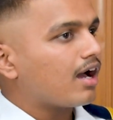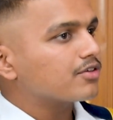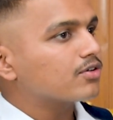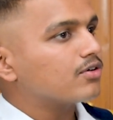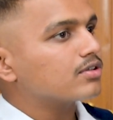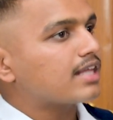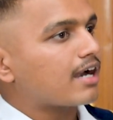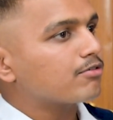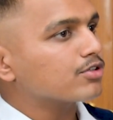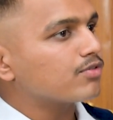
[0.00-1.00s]
So
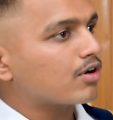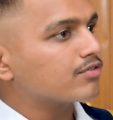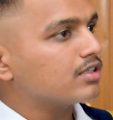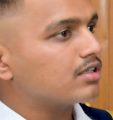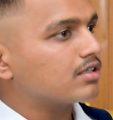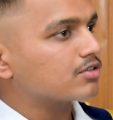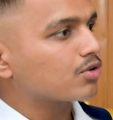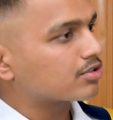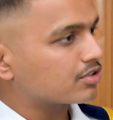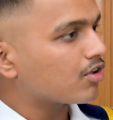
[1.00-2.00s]
that was one of the
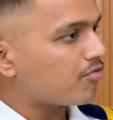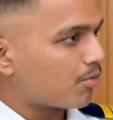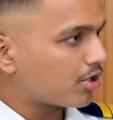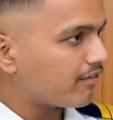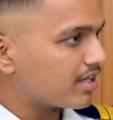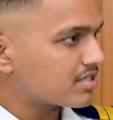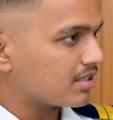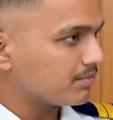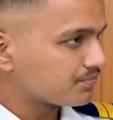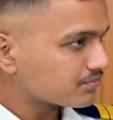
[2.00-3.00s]
sources of
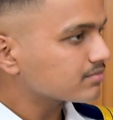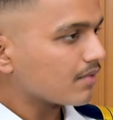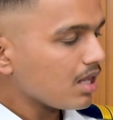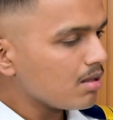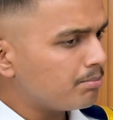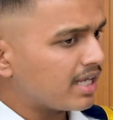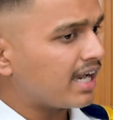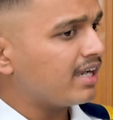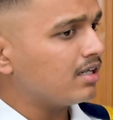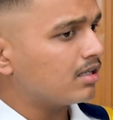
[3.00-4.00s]
motivation
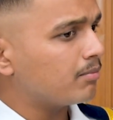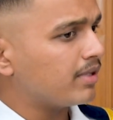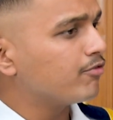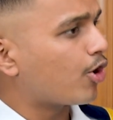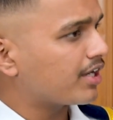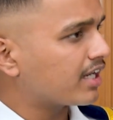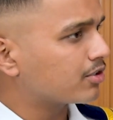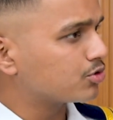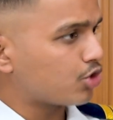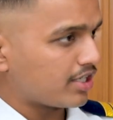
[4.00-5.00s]
behind me
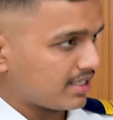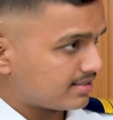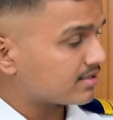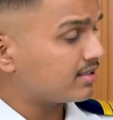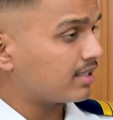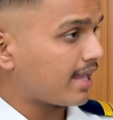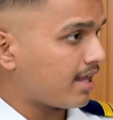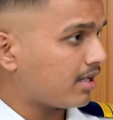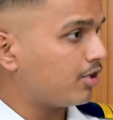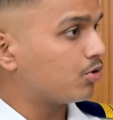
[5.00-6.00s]
wanting to join NCC
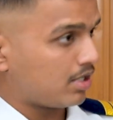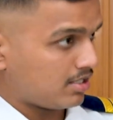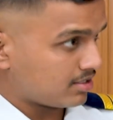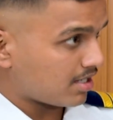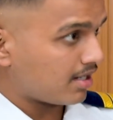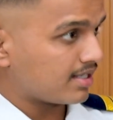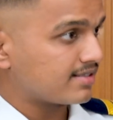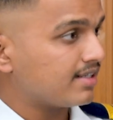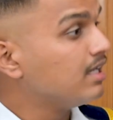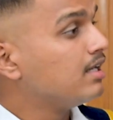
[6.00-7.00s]
again and do another
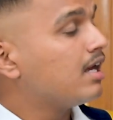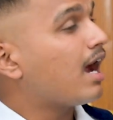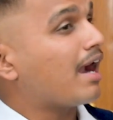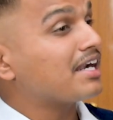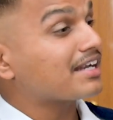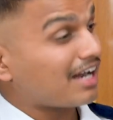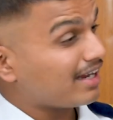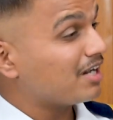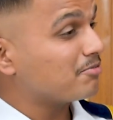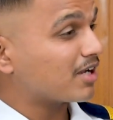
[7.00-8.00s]
RDC and
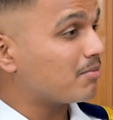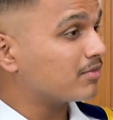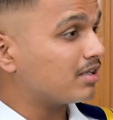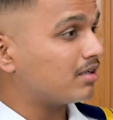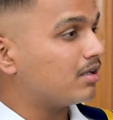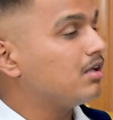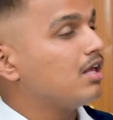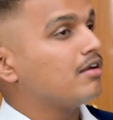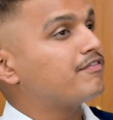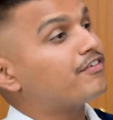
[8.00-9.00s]
try and become the
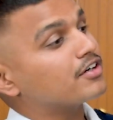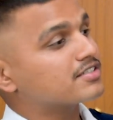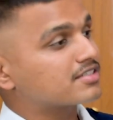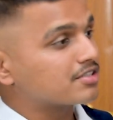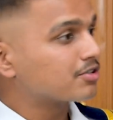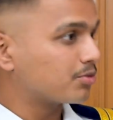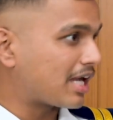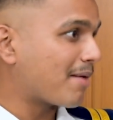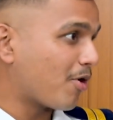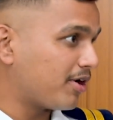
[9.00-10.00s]
first
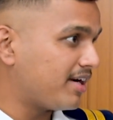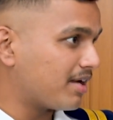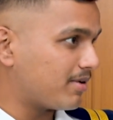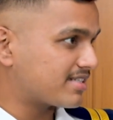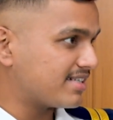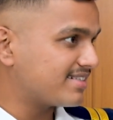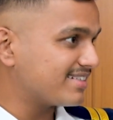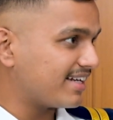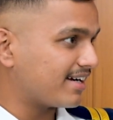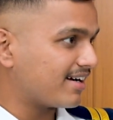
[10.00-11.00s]
two-time All India Best
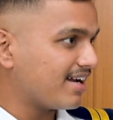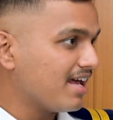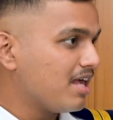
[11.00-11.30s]
NCC Cadet.